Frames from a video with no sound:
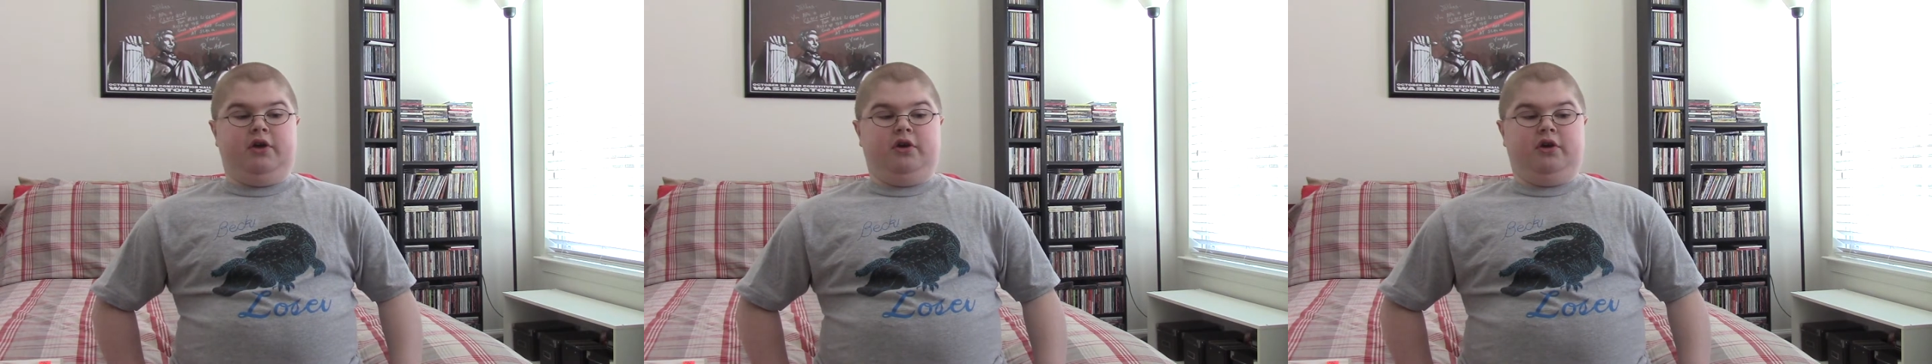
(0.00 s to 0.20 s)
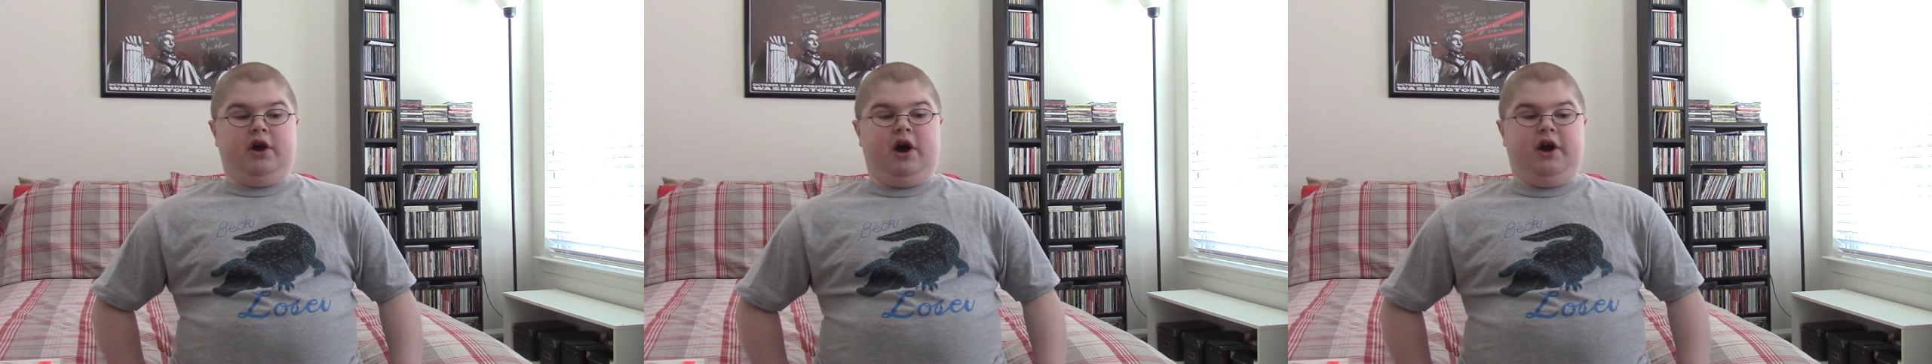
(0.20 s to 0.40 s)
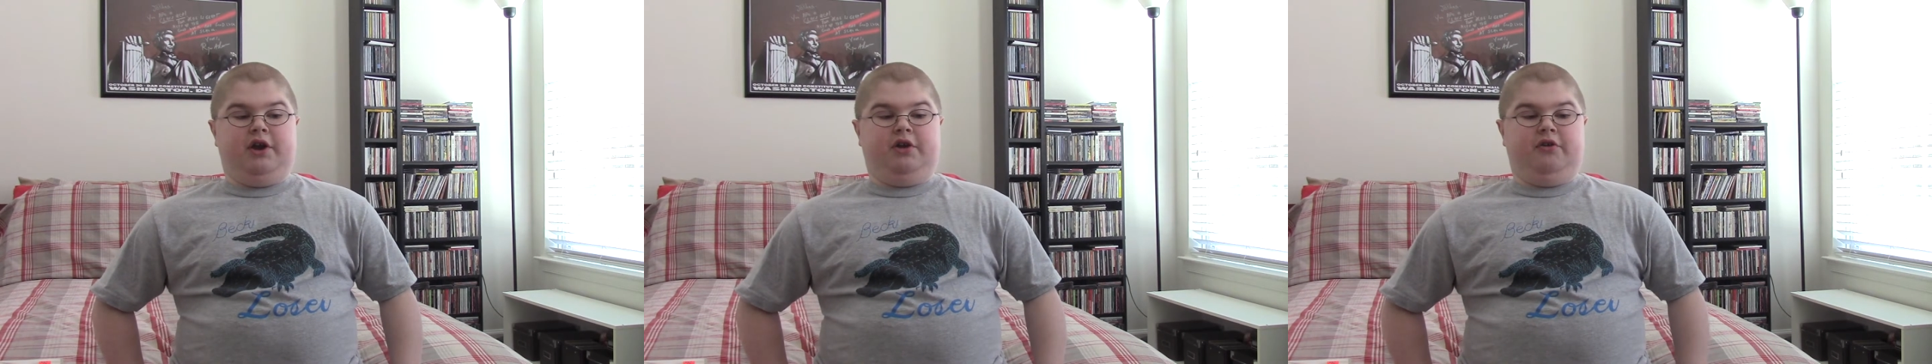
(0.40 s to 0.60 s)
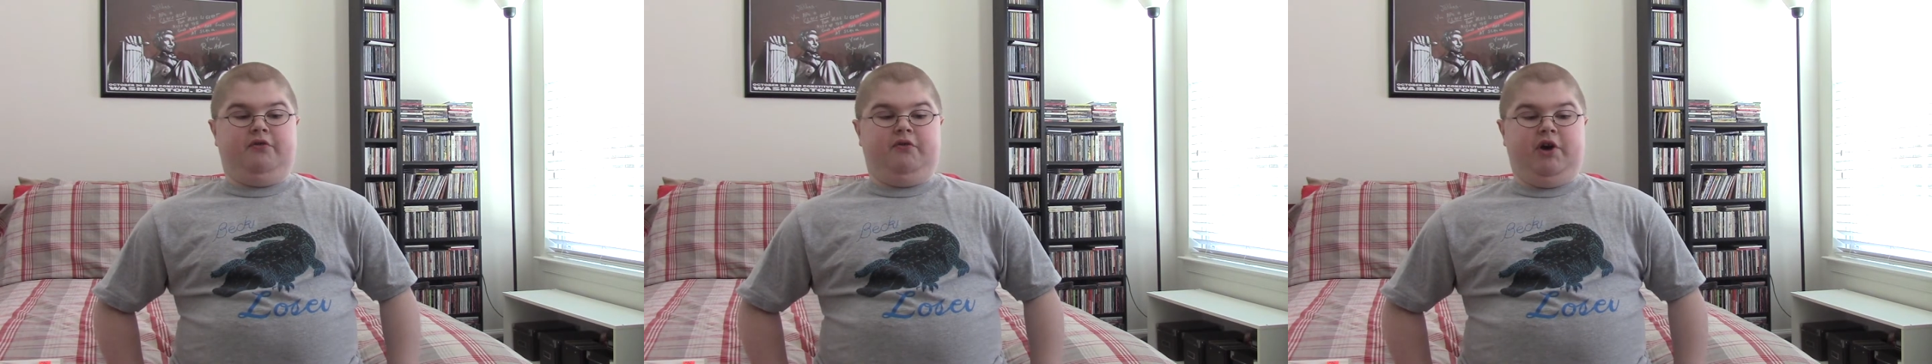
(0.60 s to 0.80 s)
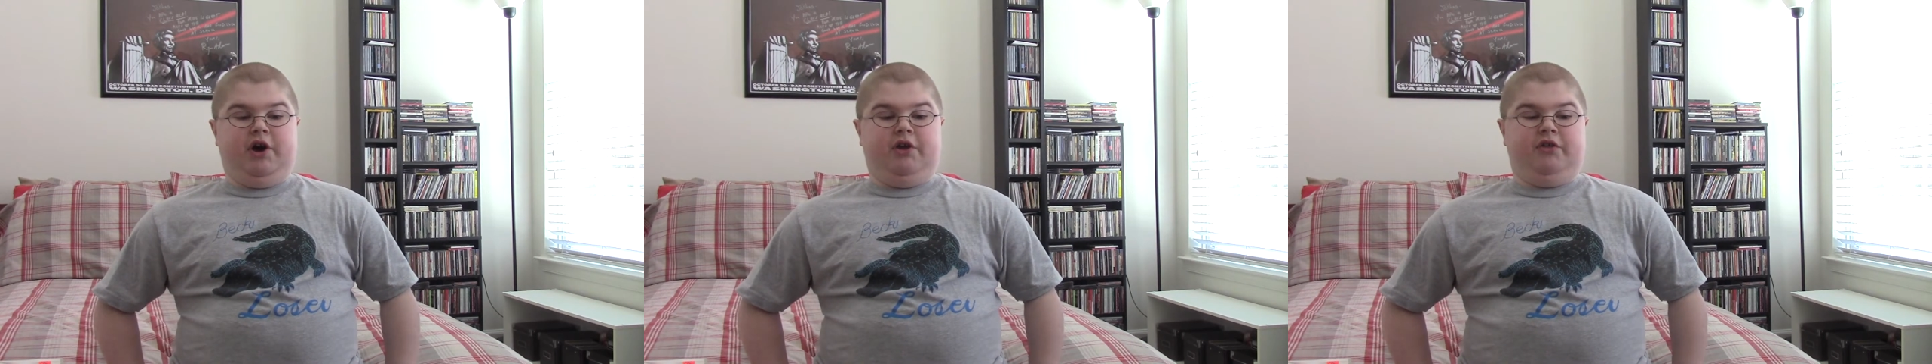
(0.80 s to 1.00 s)
kind of
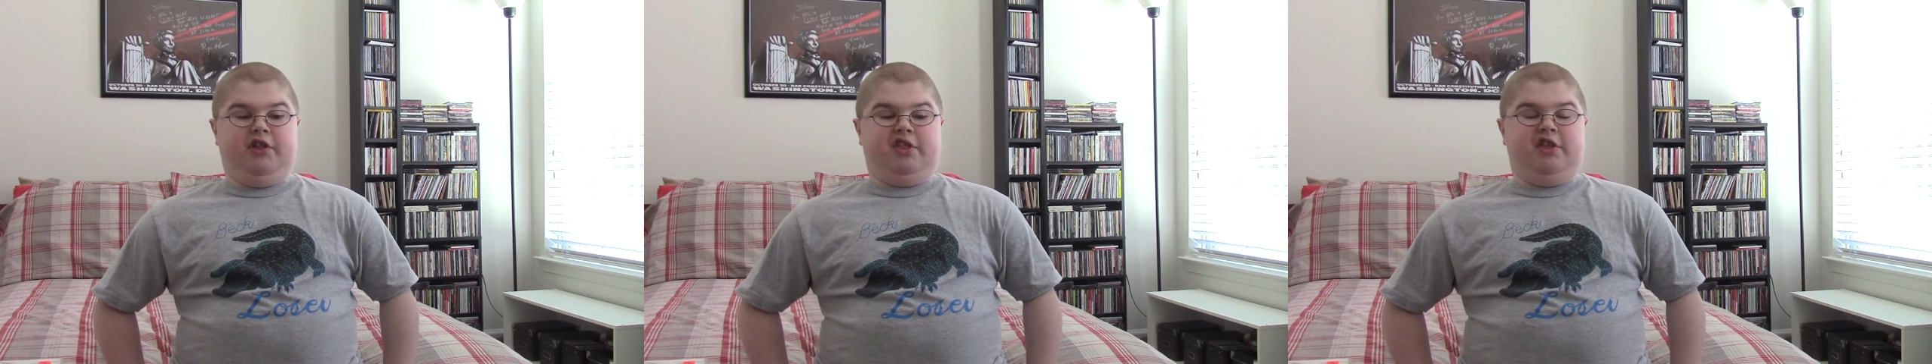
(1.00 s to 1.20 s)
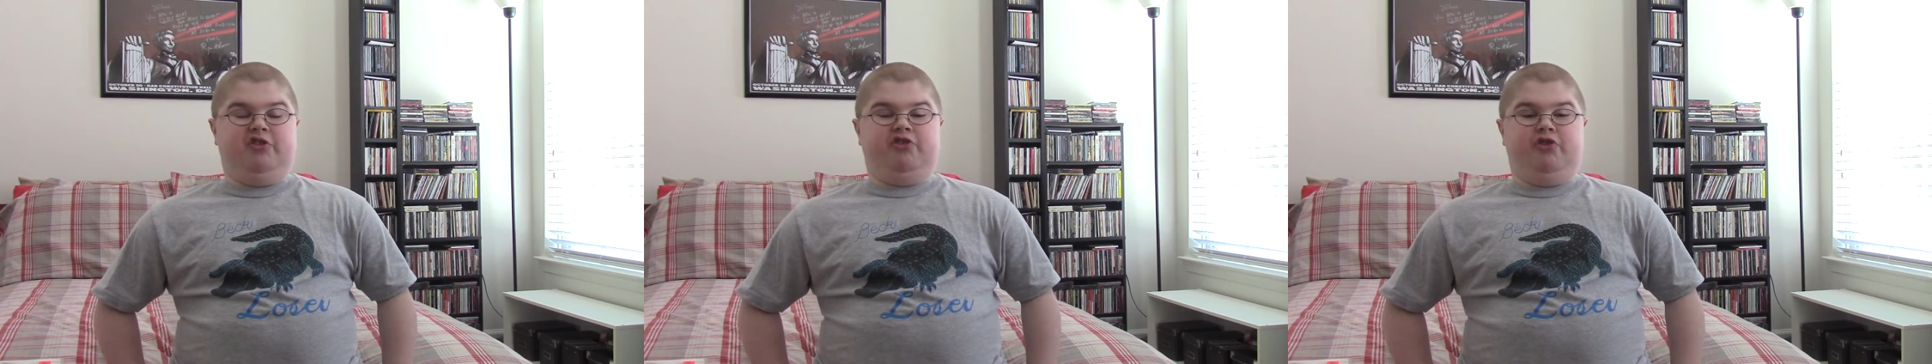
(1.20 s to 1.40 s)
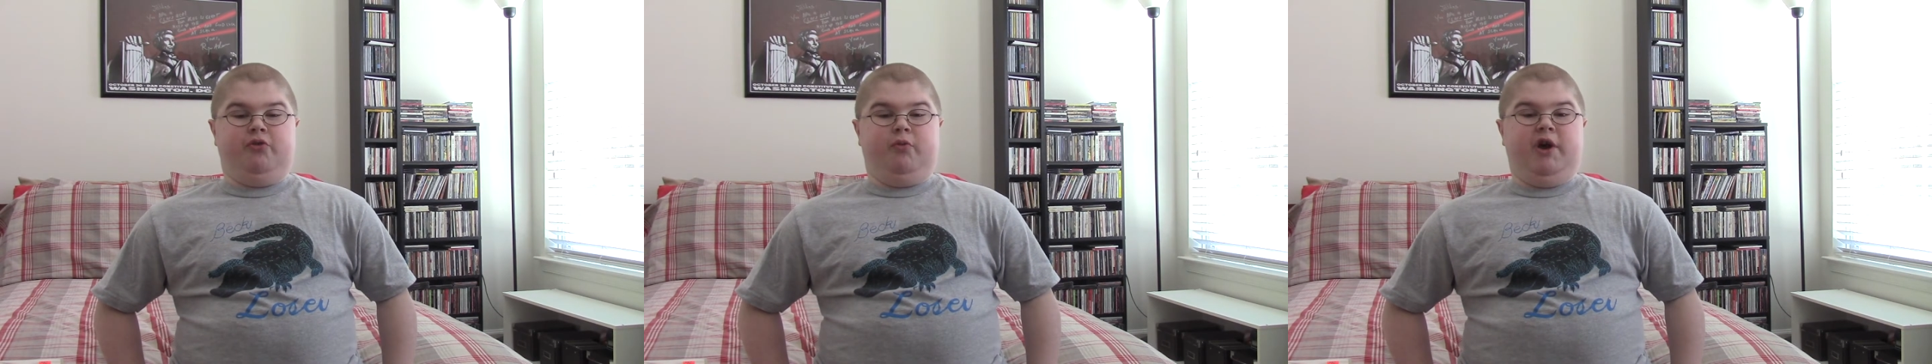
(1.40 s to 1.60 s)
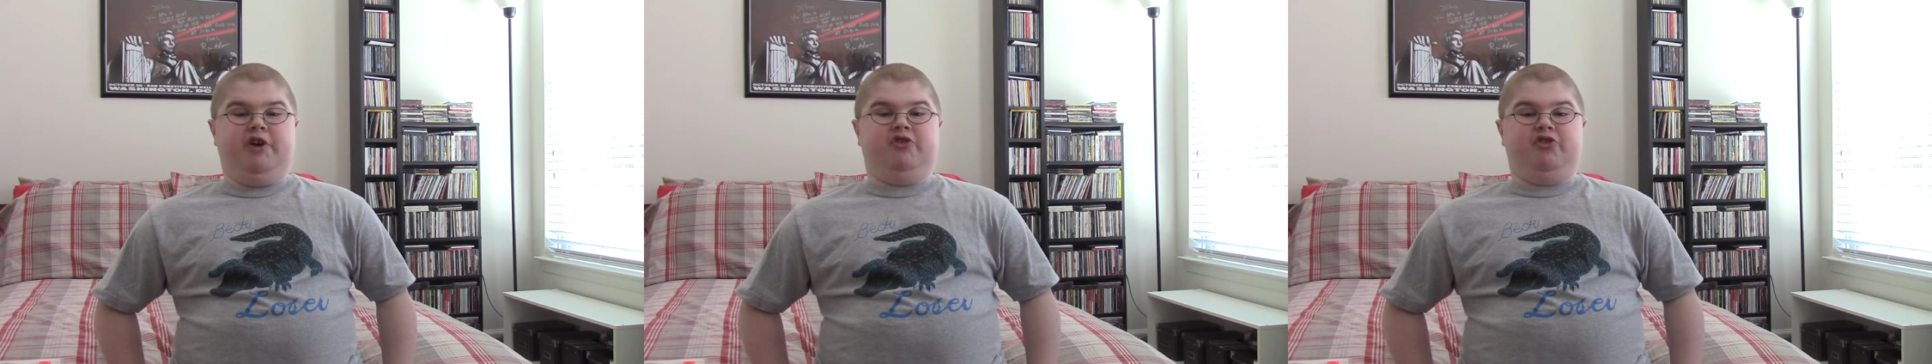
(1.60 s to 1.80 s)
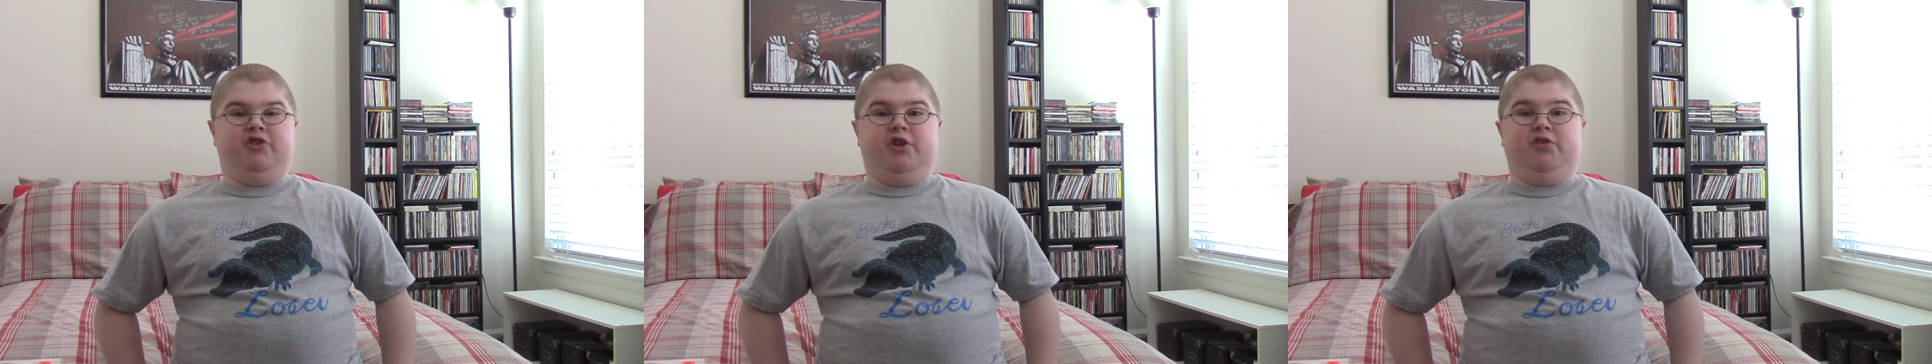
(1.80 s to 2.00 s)
the situation